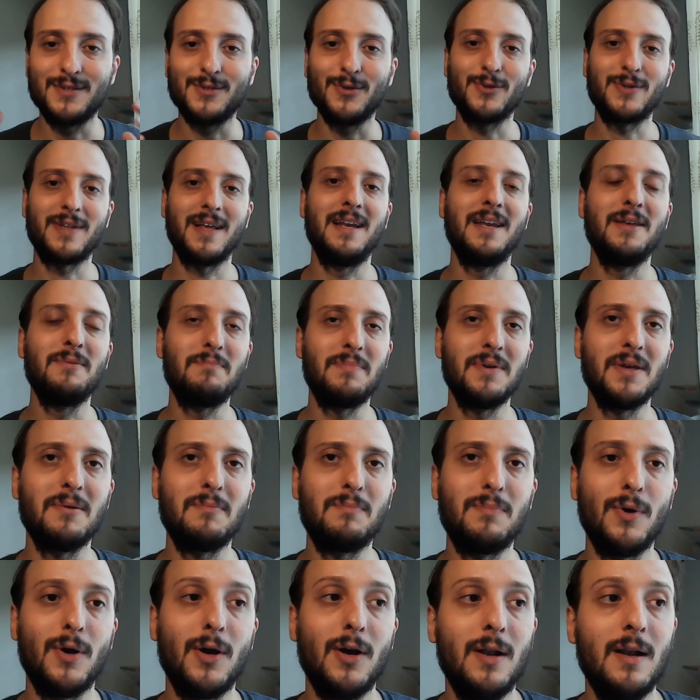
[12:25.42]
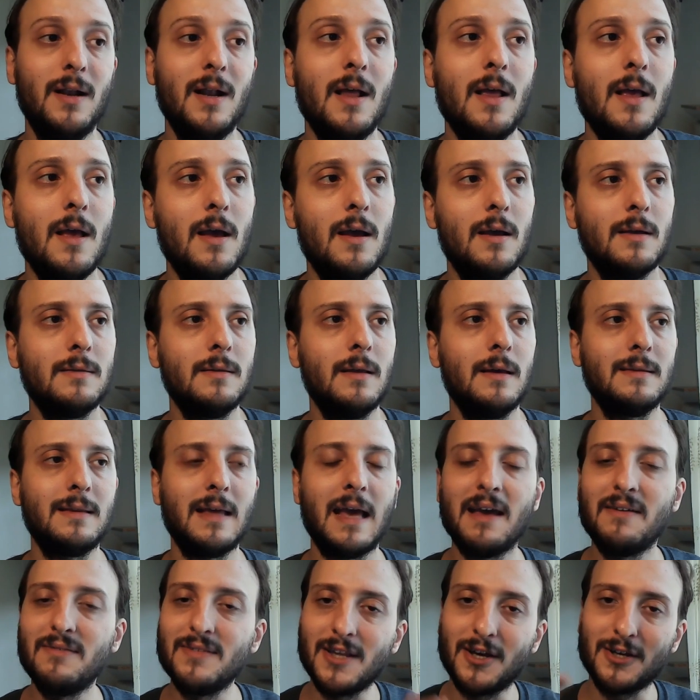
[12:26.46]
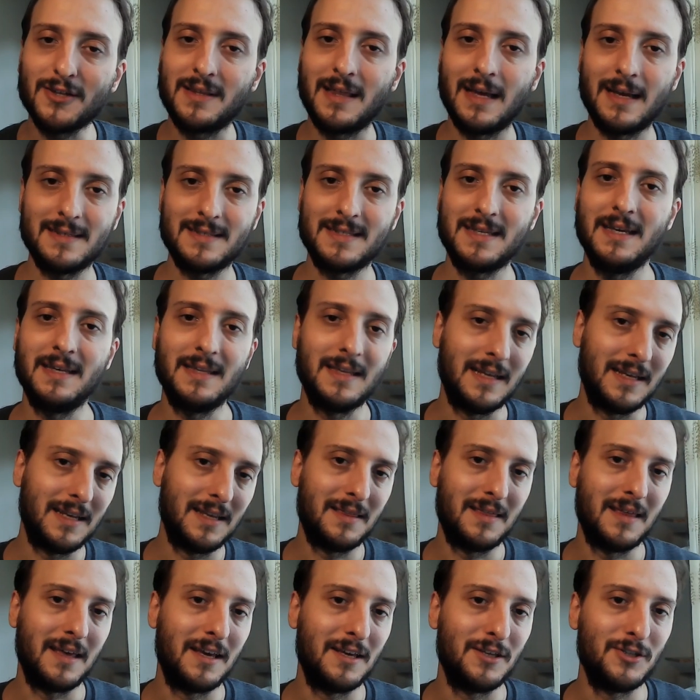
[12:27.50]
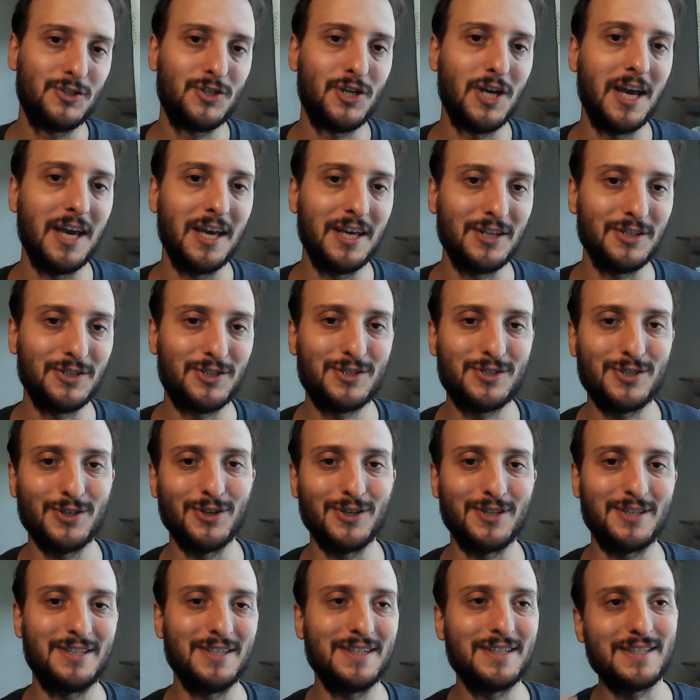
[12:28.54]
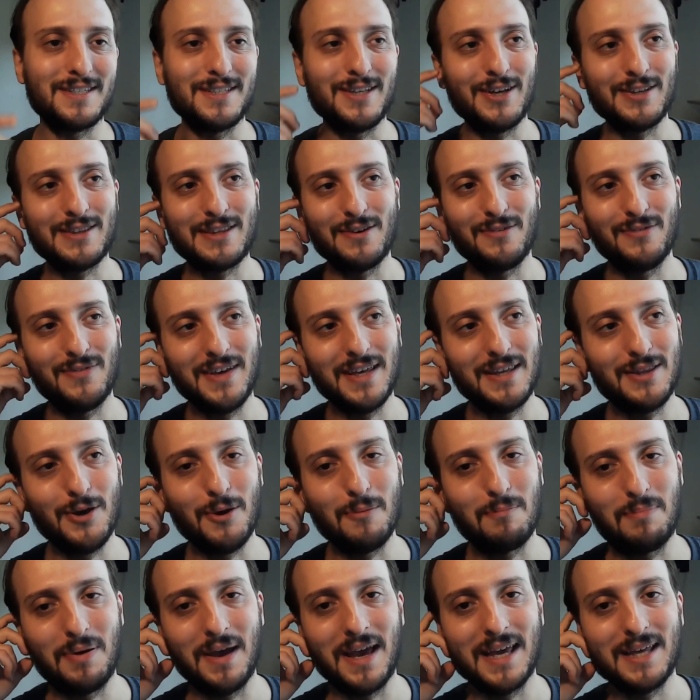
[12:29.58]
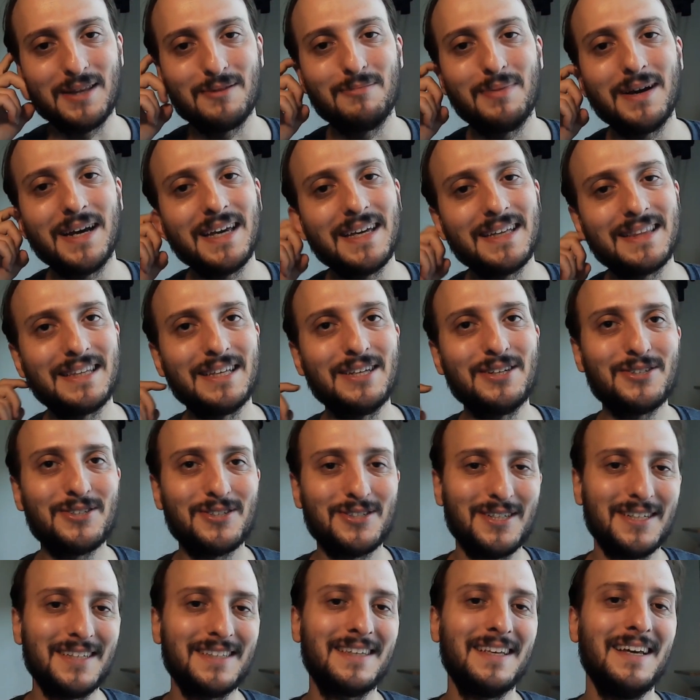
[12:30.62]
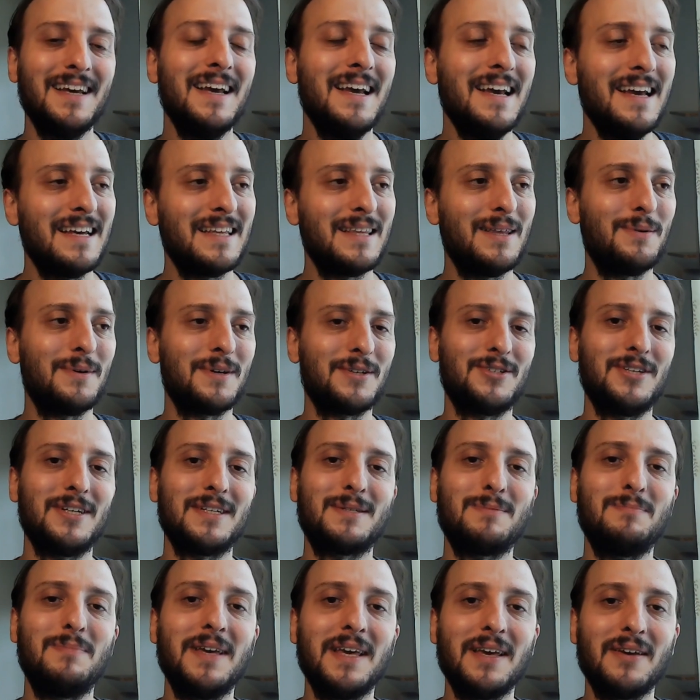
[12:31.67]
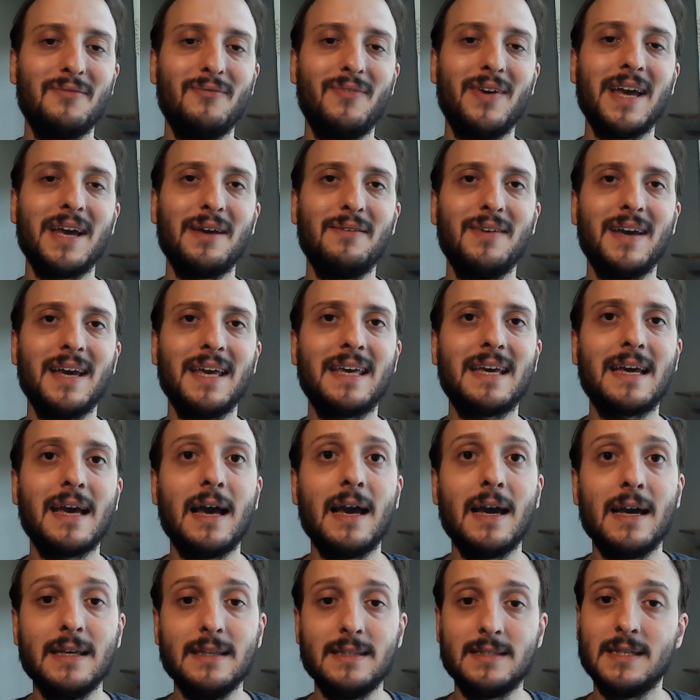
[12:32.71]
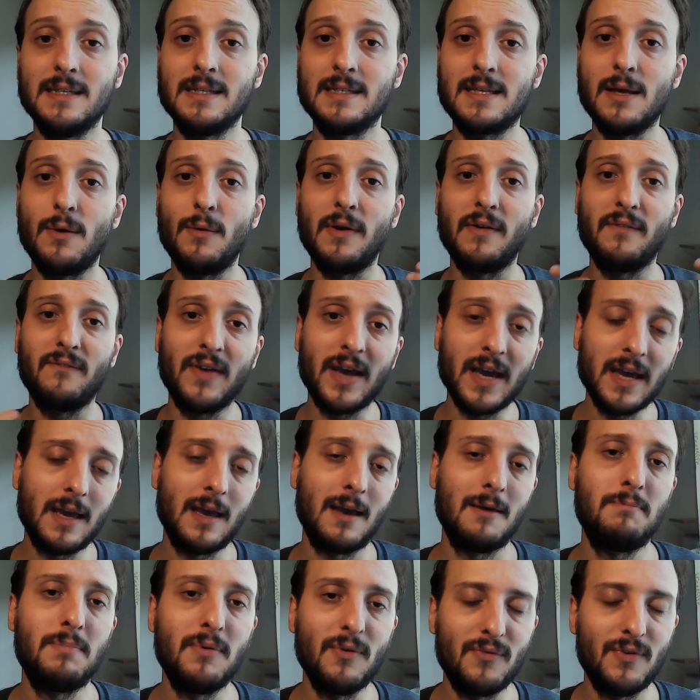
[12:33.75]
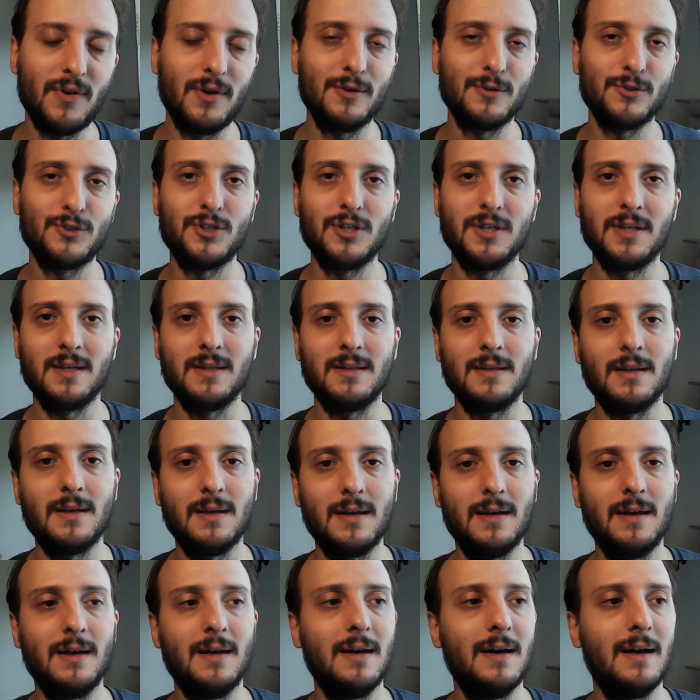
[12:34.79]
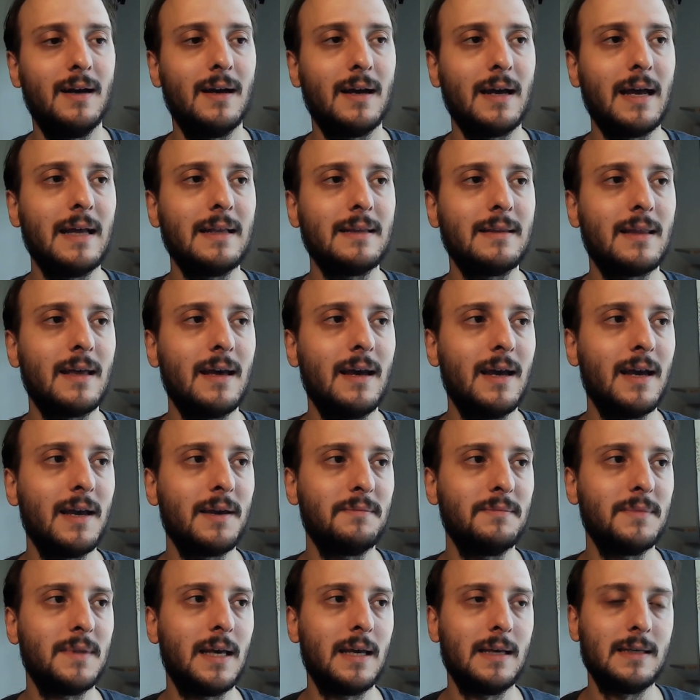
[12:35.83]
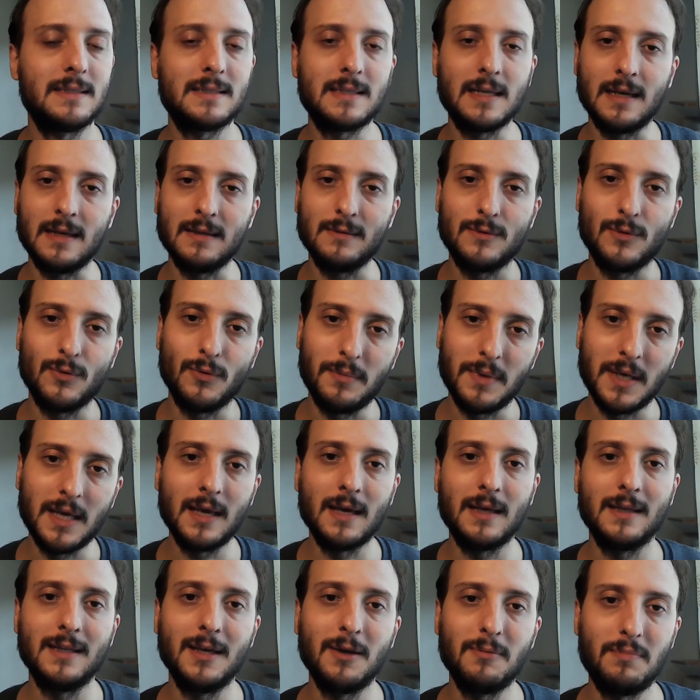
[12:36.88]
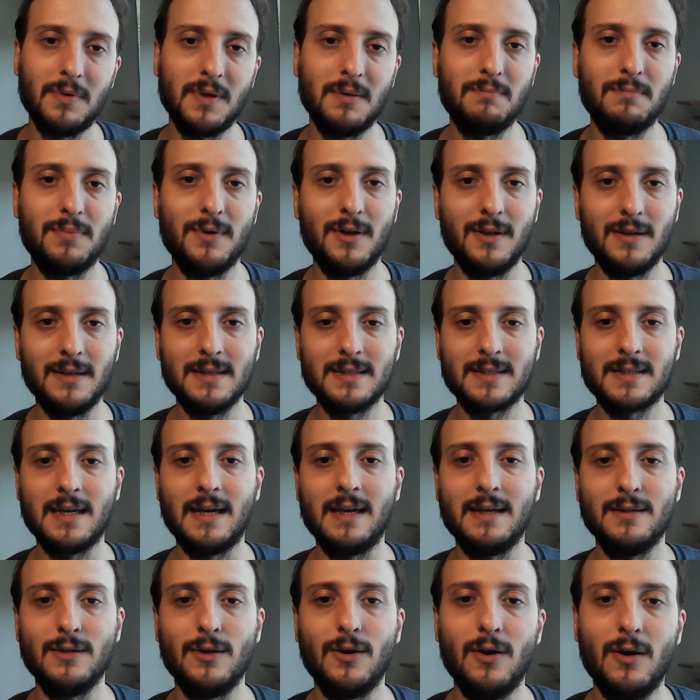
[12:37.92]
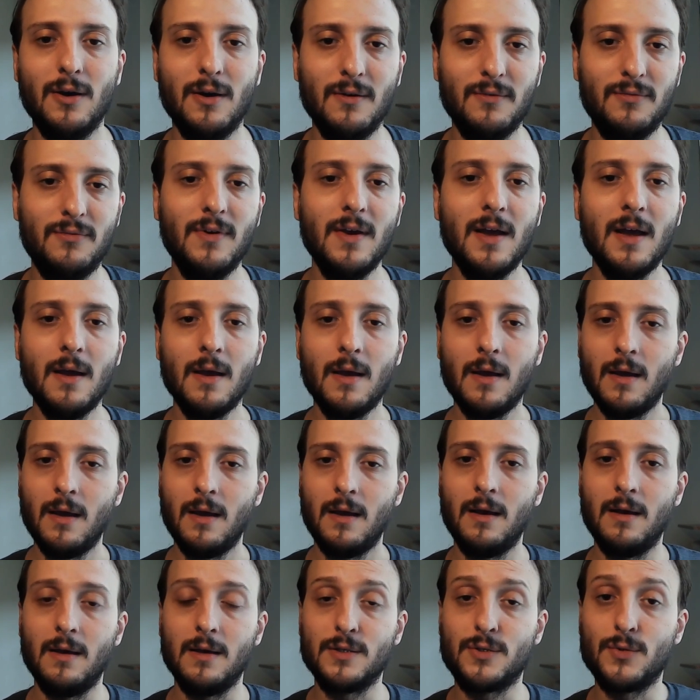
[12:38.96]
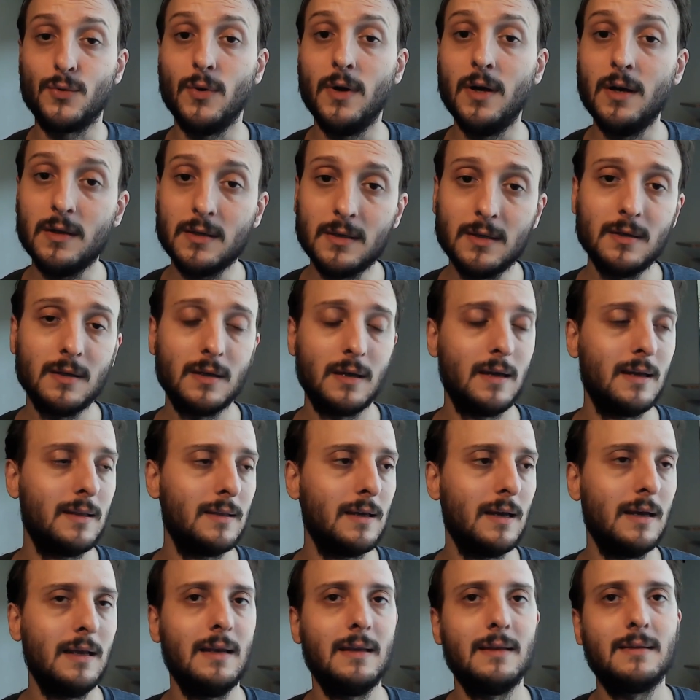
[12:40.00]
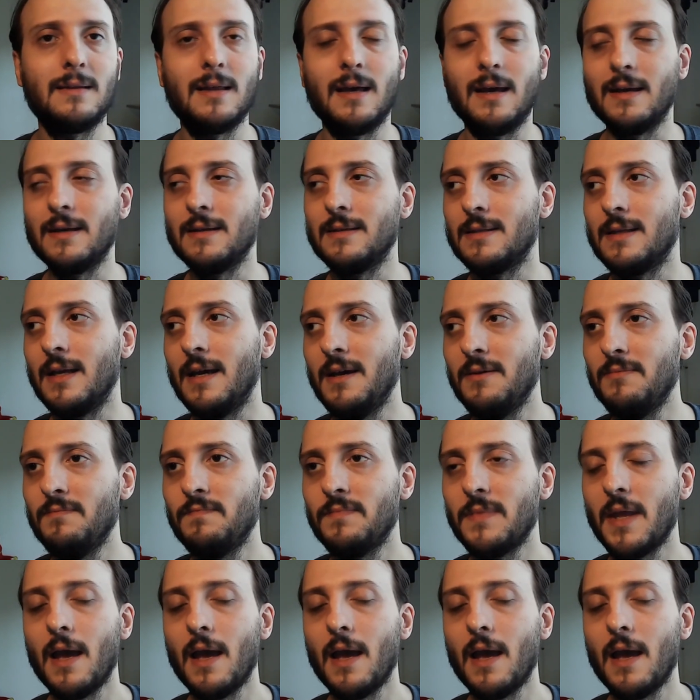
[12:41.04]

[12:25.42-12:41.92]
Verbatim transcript: Ultraleap people they have not asked anything in change so this is not a video paid by a t-shirt they were just being very very kind since they were very happy of launching the runtime they sent to me other people this kind of uh, swag and i really thanks them